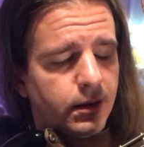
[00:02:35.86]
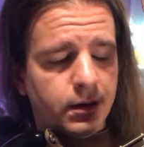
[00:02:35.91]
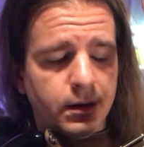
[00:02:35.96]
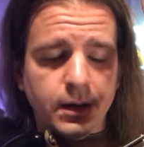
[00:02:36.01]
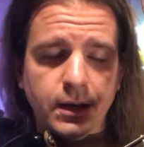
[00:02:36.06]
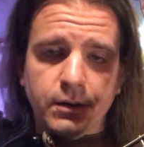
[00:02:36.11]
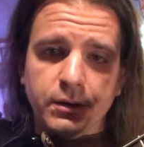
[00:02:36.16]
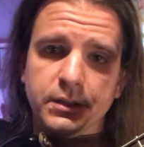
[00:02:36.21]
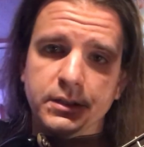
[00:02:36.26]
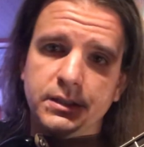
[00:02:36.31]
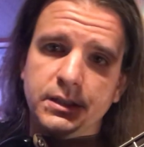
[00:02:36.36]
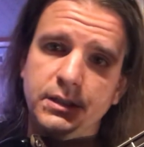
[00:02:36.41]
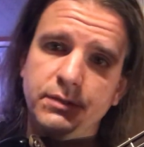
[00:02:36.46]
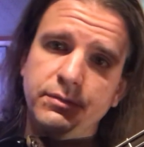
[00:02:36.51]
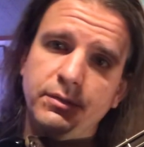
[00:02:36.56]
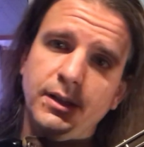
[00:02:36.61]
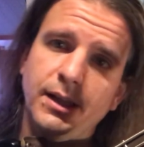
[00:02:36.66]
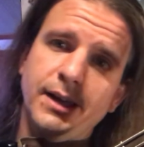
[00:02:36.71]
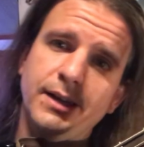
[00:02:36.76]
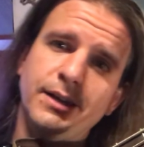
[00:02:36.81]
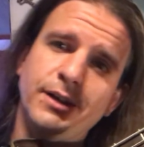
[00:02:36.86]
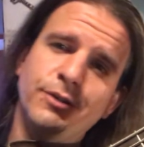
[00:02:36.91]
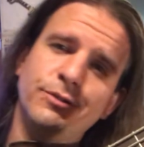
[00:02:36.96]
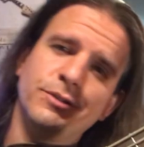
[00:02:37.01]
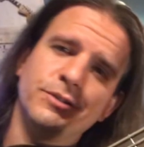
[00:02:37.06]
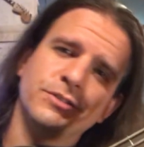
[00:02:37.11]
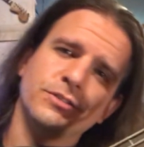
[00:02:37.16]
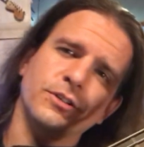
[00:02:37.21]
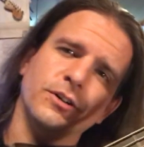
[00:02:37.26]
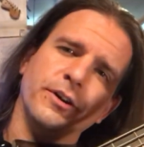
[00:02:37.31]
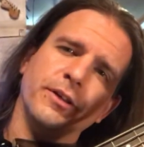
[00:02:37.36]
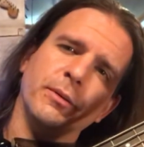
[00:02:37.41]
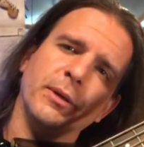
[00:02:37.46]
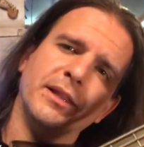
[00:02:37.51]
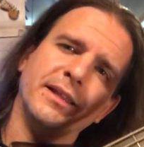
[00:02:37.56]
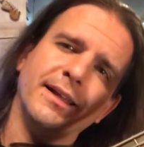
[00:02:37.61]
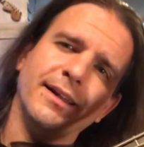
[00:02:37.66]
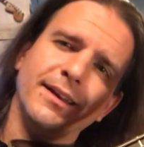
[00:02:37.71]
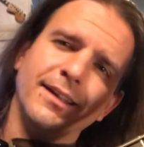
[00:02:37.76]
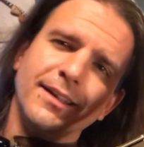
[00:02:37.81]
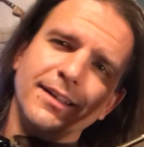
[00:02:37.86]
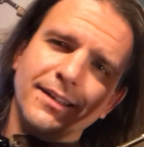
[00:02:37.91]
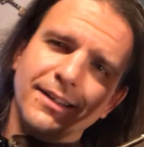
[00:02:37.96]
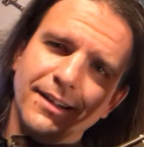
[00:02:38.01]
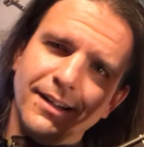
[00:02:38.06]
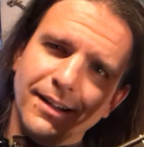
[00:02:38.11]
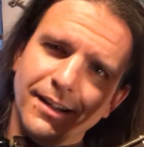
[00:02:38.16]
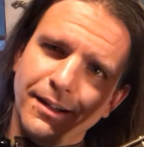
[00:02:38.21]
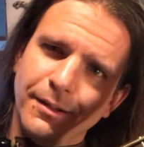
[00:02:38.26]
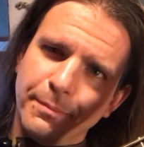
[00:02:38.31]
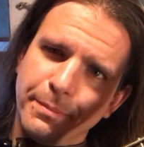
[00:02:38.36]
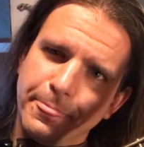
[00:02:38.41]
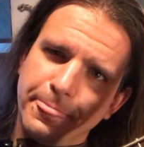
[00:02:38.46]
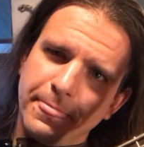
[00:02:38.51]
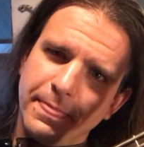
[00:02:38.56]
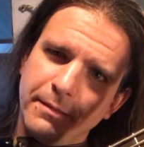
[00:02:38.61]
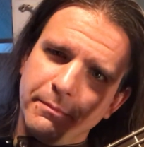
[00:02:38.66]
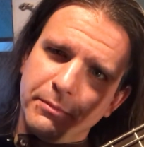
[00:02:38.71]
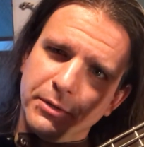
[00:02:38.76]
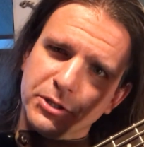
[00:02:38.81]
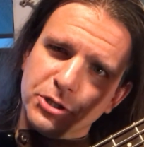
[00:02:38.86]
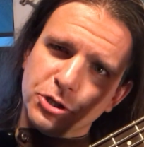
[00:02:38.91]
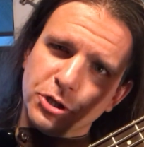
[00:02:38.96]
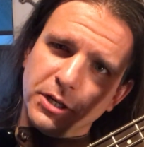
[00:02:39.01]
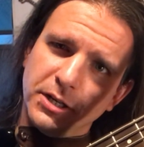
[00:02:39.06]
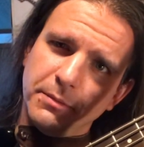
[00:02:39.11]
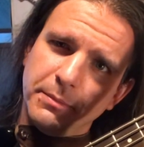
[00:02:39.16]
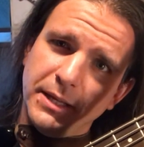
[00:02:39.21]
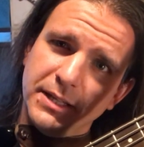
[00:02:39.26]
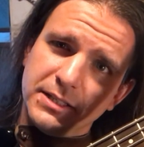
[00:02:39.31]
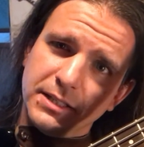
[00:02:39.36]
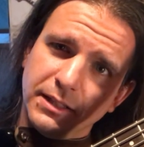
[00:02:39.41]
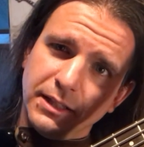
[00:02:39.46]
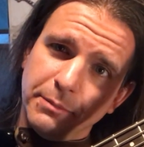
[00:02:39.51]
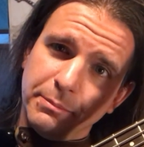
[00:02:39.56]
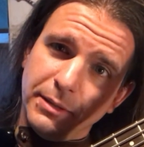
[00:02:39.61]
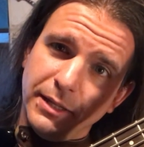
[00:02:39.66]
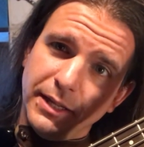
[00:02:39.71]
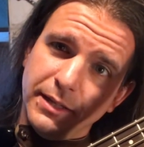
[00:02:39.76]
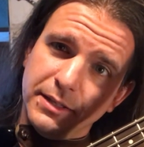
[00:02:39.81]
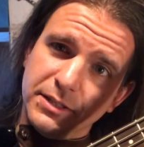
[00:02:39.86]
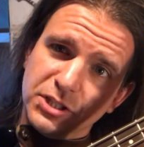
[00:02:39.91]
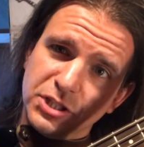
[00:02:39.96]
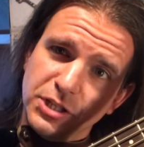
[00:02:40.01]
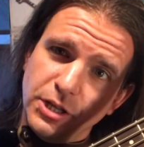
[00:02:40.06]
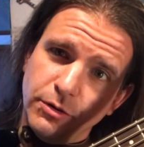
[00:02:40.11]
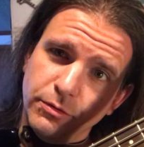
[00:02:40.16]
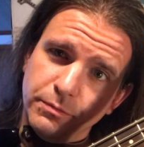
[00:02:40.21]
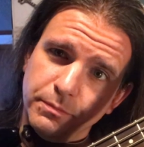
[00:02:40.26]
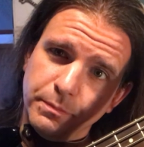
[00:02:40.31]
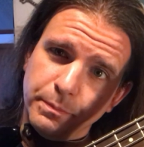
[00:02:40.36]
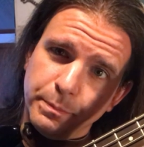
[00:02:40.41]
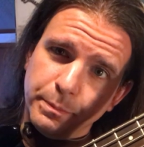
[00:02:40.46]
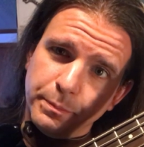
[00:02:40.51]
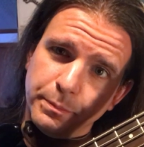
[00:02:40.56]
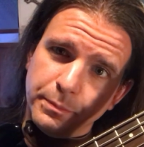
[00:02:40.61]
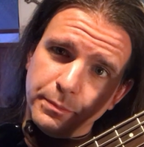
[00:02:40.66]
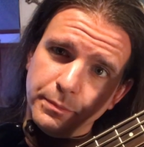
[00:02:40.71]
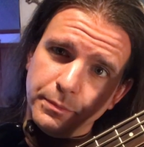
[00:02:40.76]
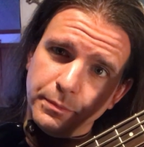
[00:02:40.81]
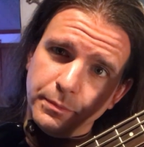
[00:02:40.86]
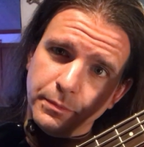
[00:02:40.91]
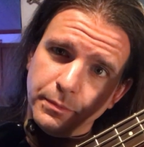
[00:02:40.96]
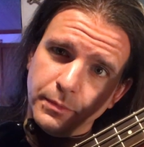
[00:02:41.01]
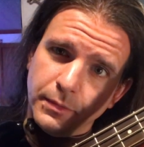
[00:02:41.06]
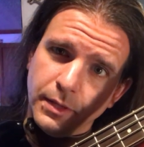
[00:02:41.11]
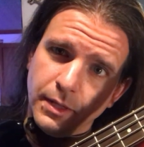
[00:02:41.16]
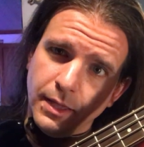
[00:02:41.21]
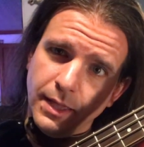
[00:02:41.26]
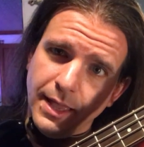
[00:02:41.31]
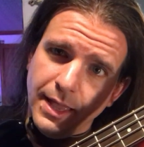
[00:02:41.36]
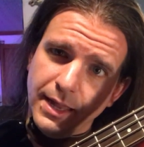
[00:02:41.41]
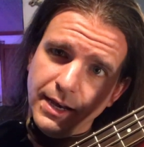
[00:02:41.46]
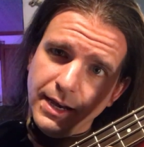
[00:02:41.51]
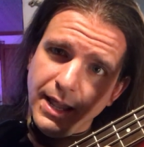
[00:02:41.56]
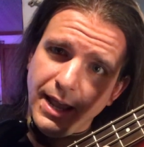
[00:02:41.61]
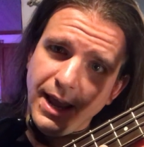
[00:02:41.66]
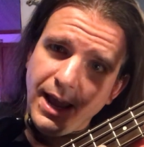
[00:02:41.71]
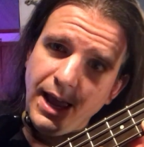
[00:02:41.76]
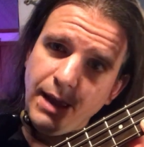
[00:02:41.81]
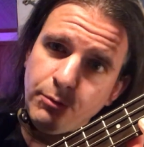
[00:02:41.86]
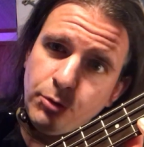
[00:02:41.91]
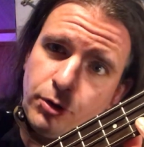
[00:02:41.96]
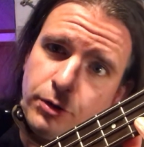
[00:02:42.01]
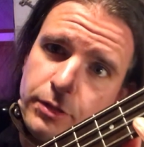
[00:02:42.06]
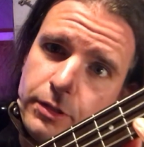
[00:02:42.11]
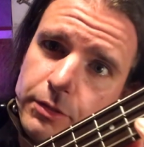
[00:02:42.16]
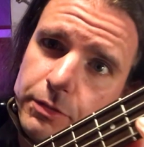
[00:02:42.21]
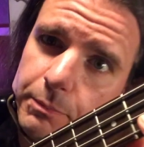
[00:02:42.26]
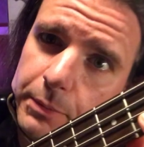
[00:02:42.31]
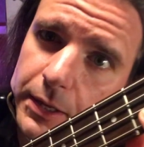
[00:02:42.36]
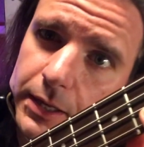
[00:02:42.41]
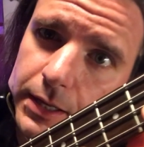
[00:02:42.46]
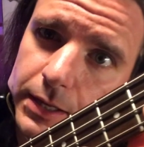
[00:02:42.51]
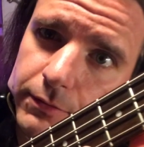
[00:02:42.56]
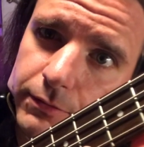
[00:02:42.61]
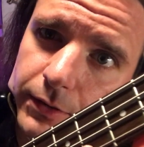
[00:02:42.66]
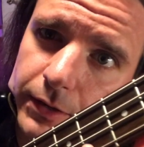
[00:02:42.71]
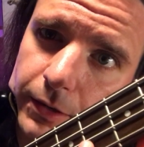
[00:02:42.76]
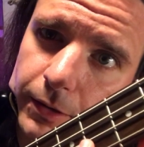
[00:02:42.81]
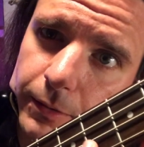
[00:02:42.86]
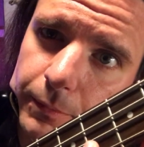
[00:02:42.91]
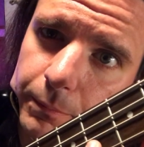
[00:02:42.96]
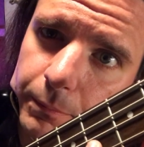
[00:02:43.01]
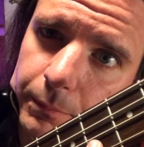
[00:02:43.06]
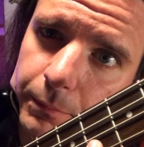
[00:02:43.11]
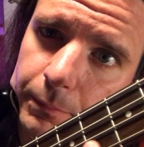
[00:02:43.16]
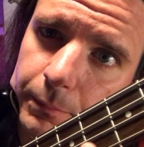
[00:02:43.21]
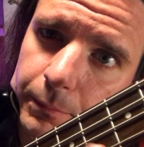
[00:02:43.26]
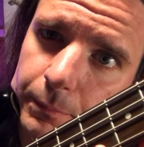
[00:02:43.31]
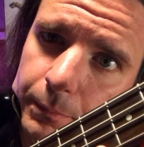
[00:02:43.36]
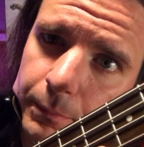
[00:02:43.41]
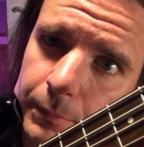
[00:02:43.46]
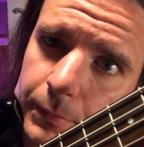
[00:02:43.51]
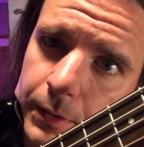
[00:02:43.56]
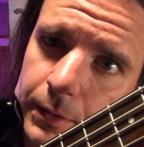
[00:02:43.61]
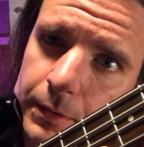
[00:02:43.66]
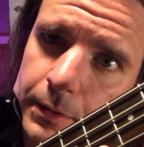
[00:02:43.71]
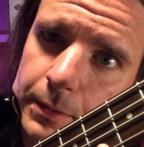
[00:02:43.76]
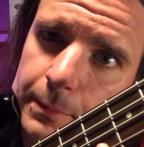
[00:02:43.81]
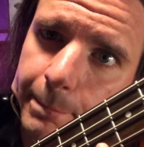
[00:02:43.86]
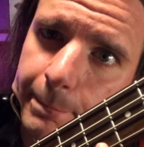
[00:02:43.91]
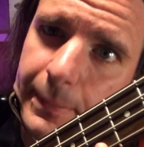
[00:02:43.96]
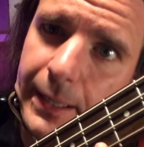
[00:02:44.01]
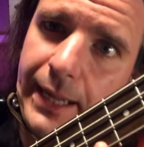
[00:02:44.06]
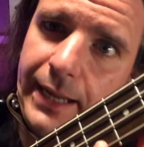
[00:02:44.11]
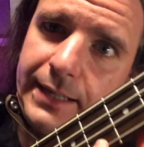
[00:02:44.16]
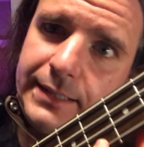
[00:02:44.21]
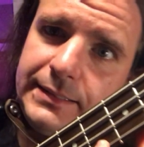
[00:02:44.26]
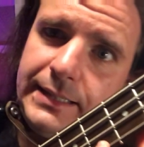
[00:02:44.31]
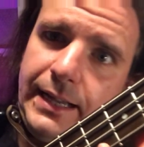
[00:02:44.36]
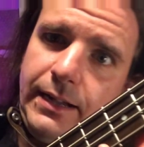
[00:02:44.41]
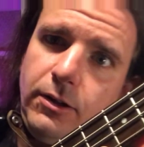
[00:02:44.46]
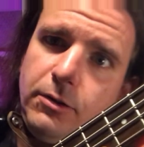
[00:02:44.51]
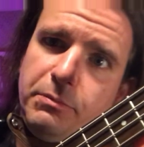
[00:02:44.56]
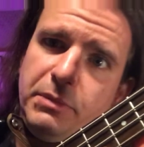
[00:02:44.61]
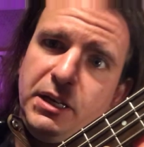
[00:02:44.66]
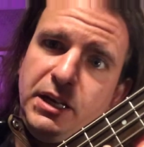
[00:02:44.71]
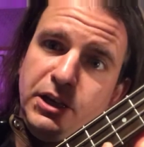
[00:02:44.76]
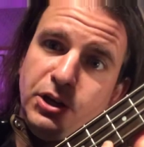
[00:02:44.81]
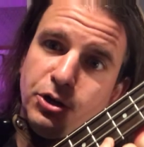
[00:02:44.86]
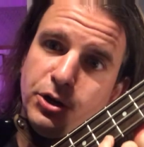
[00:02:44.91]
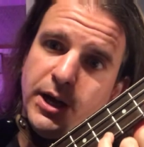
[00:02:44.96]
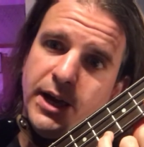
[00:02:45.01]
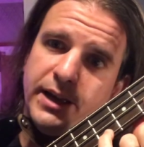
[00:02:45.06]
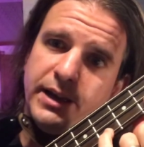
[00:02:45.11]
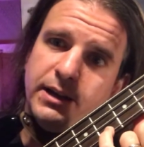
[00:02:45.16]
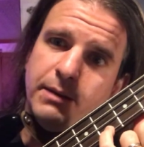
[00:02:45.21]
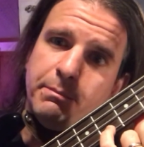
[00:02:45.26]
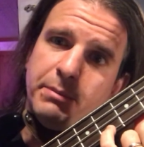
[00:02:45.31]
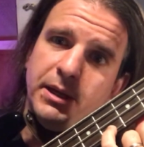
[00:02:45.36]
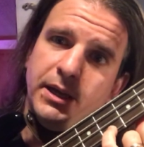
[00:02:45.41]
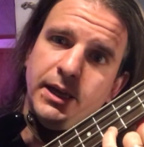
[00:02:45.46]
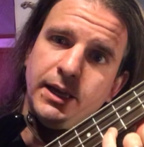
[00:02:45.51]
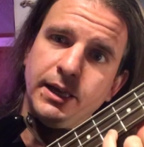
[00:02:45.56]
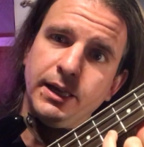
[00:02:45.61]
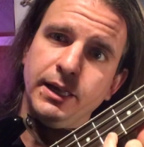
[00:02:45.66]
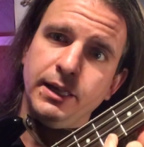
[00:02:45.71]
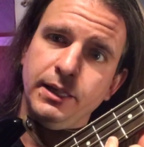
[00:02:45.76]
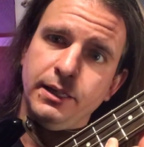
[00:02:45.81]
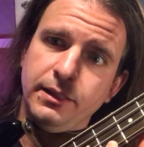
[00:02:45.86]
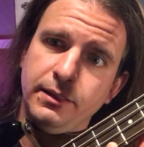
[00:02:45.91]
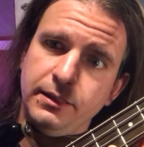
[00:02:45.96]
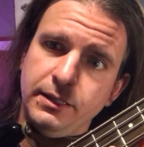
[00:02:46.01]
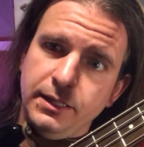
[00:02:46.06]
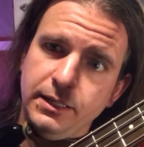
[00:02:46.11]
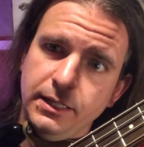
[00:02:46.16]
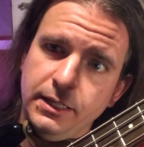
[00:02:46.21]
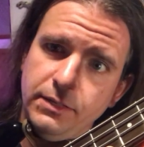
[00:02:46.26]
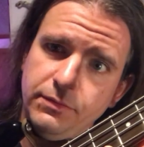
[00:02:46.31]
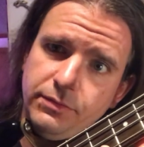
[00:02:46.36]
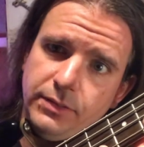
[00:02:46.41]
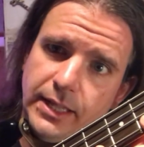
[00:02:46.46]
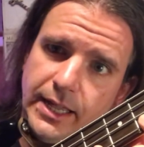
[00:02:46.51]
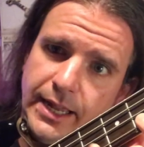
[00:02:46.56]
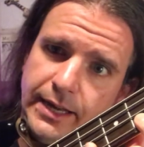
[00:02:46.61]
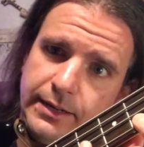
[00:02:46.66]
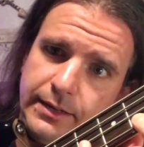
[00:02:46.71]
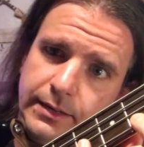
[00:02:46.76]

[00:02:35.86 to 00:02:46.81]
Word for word: Now a D flat note, sorry about that. Um, but you're gonna basically play this note and hammer the pinky finger back down, meaning you're not going to pick the E flat.